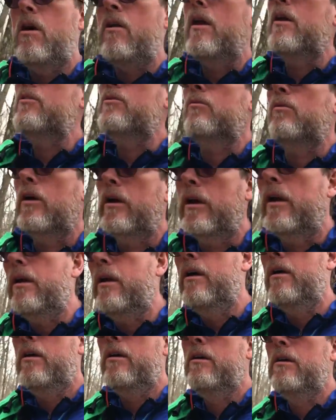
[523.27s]
No, that isn't
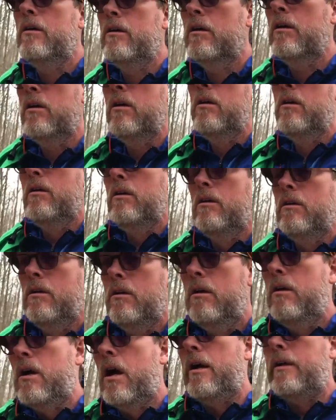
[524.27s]
right.
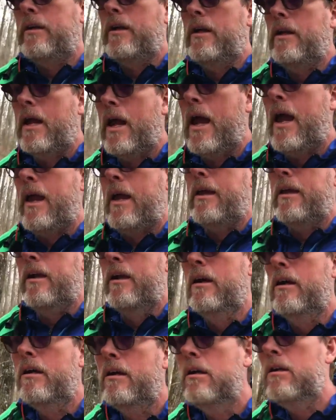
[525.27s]
I did
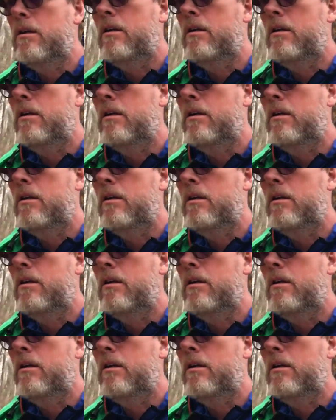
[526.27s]
a